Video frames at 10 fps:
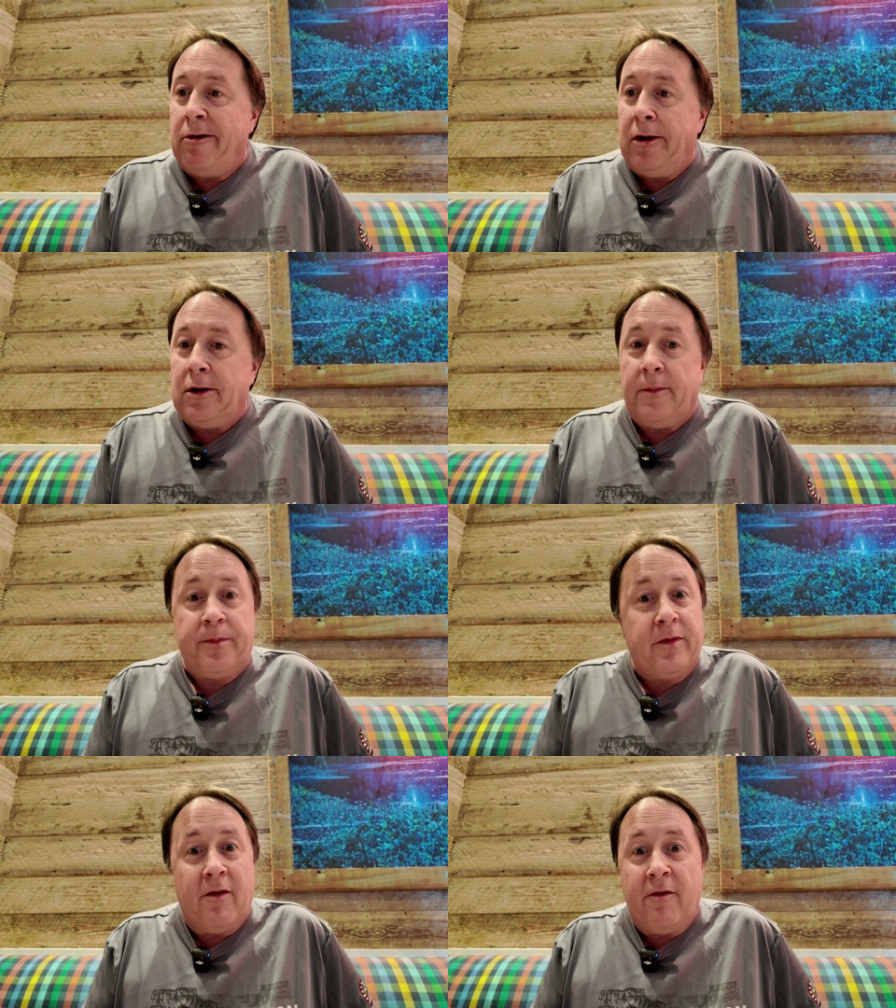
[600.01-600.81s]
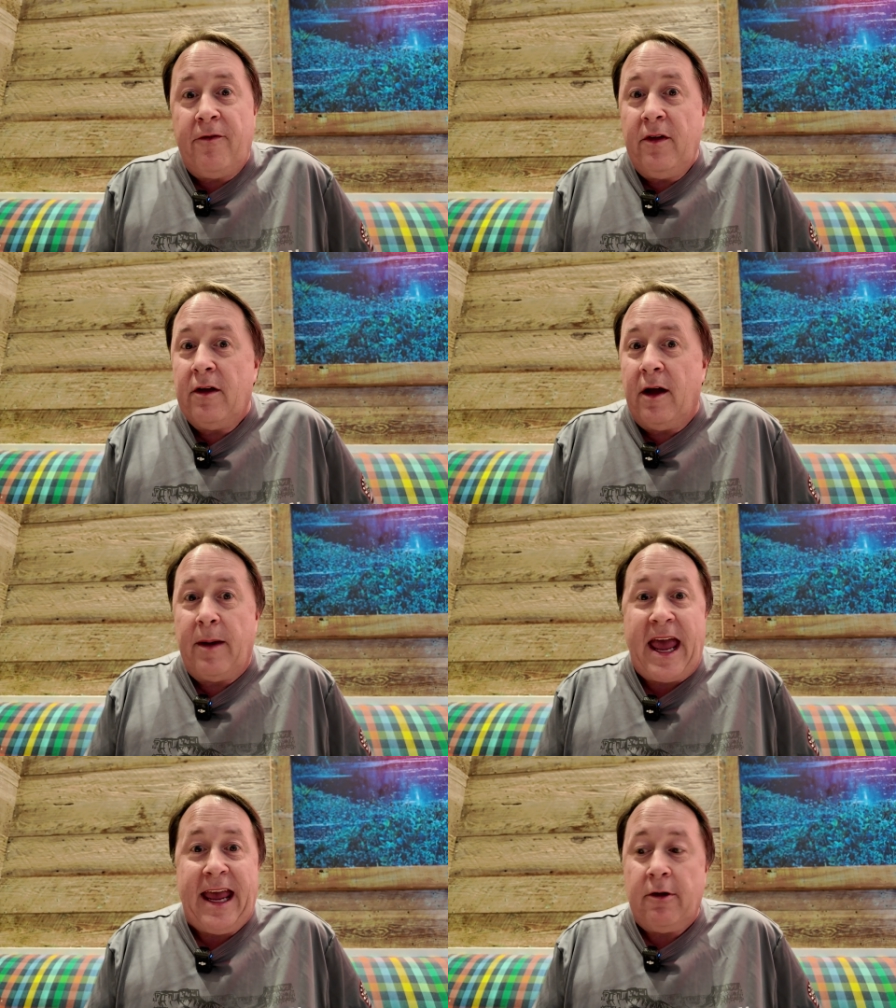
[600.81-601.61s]
Um,
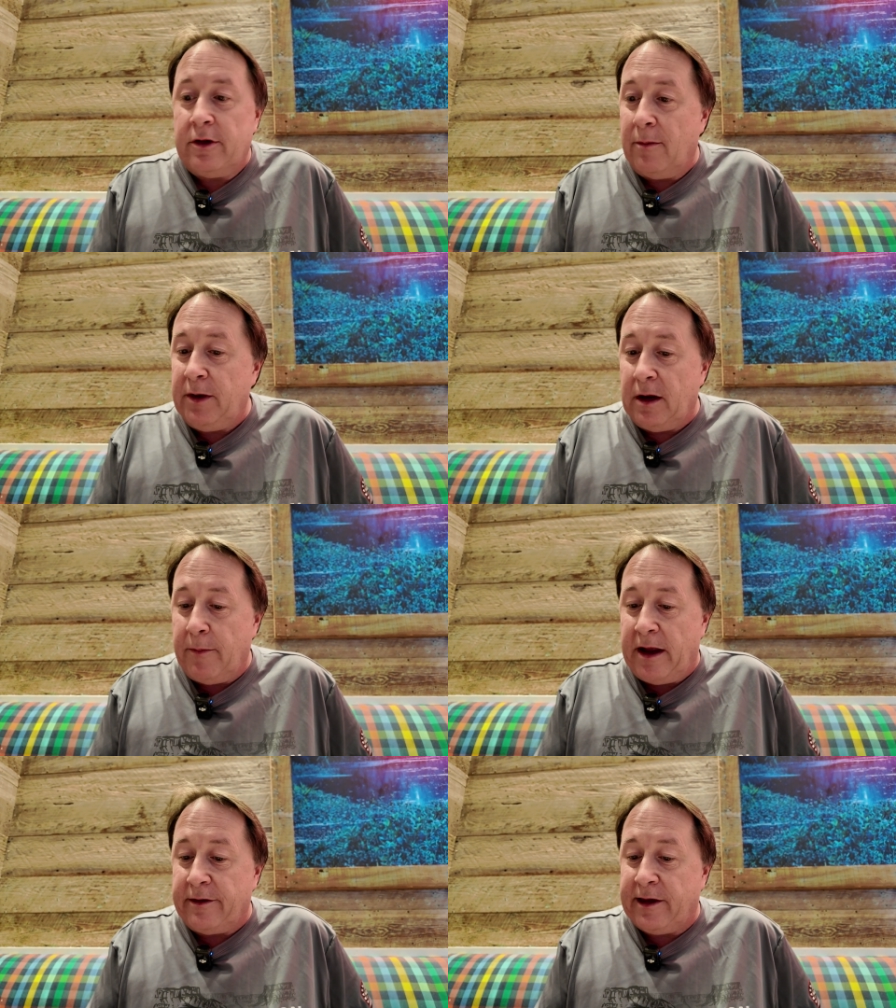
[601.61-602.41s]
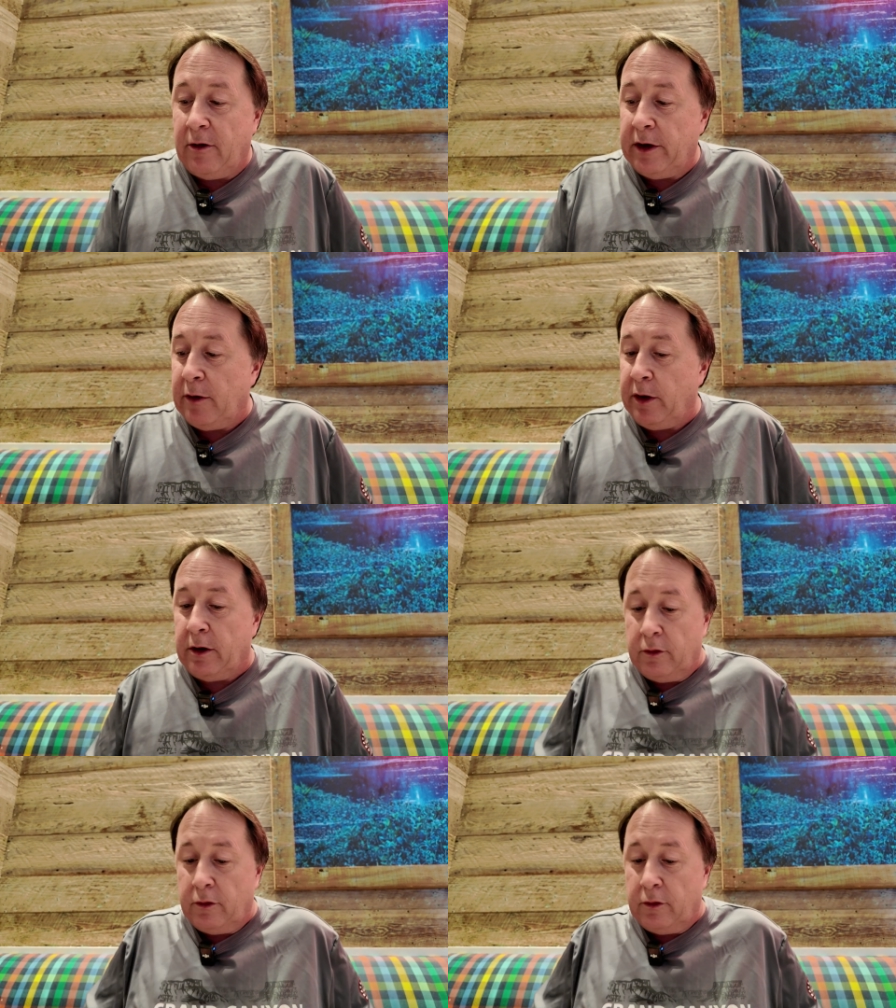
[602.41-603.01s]
uh, A on the beat man scale that we